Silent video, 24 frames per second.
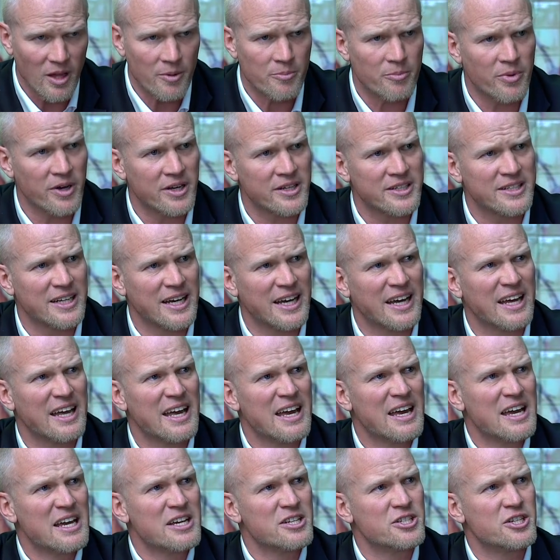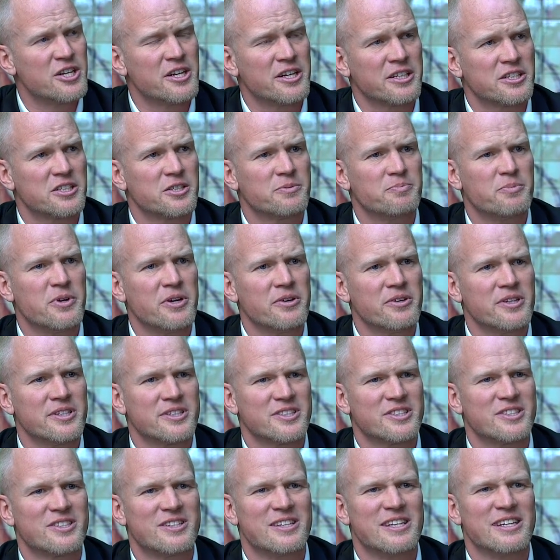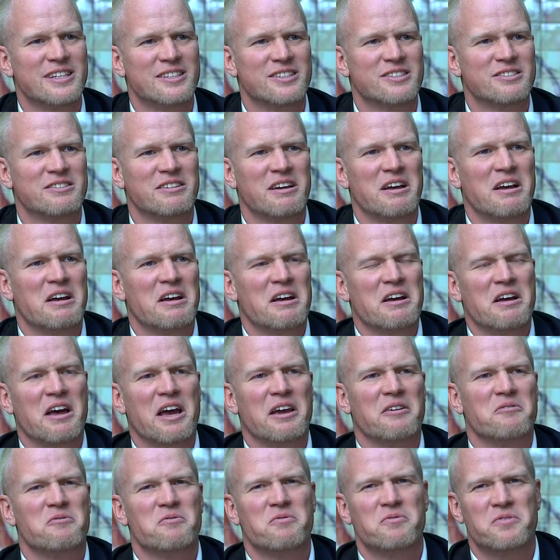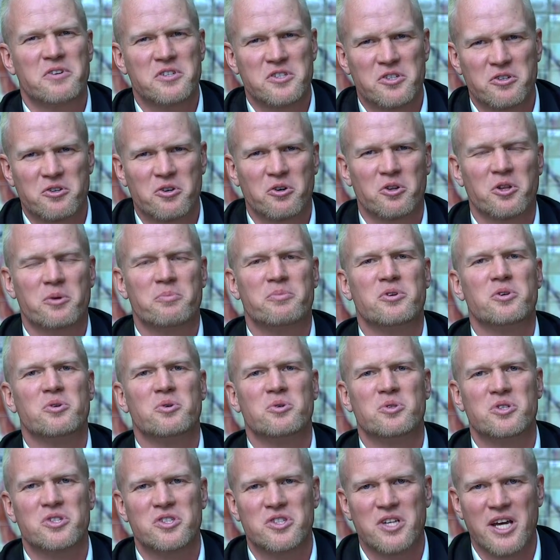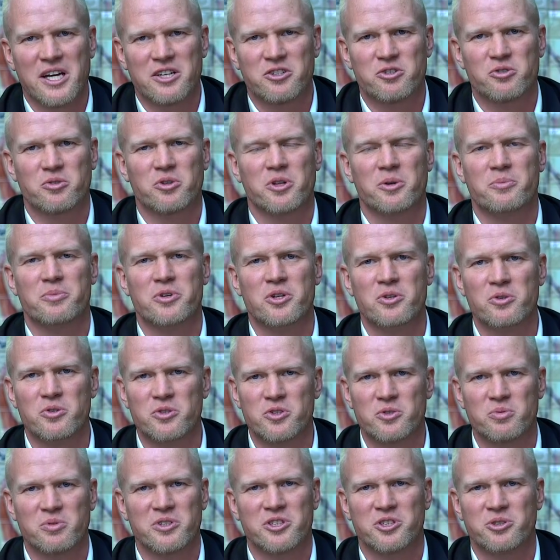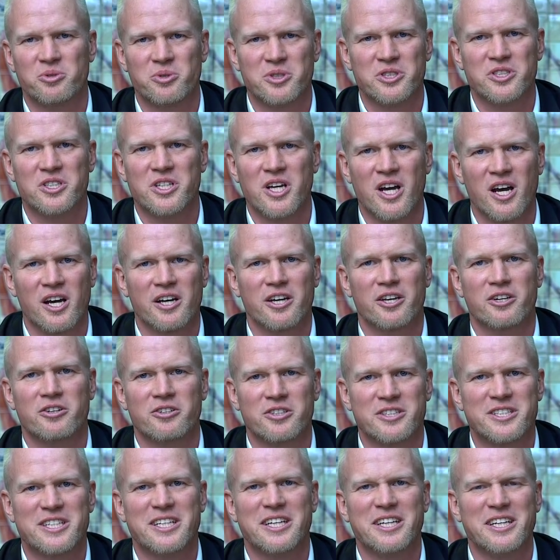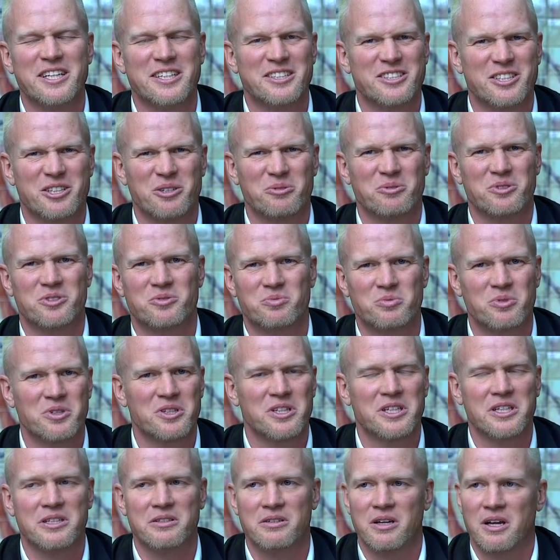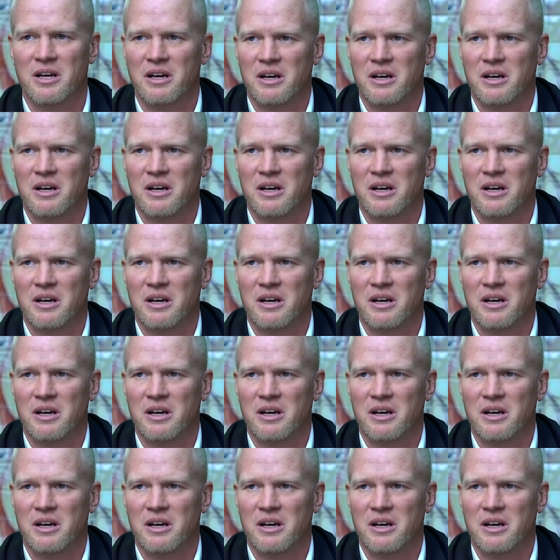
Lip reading: But she had experienced this like physical abuse, sexual abuse when she was young in her teens, and it was really